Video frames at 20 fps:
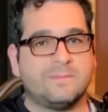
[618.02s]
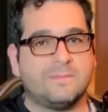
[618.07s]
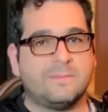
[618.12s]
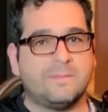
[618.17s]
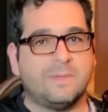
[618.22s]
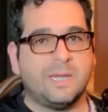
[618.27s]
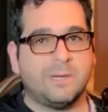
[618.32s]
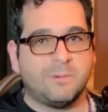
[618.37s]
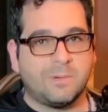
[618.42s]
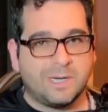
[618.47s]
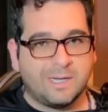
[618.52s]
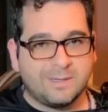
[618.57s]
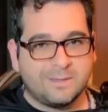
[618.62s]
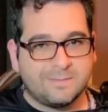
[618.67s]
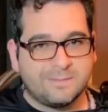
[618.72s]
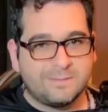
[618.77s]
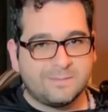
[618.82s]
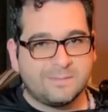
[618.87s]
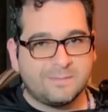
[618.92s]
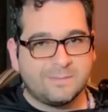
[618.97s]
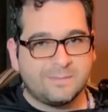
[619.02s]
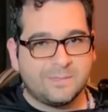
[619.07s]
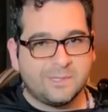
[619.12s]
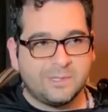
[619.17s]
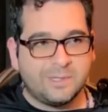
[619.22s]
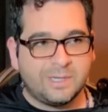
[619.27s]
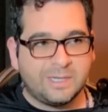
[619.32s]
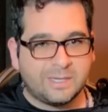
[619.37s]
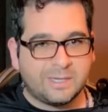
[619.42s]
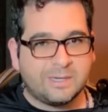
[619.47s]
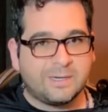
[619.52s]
what? Who are you gonna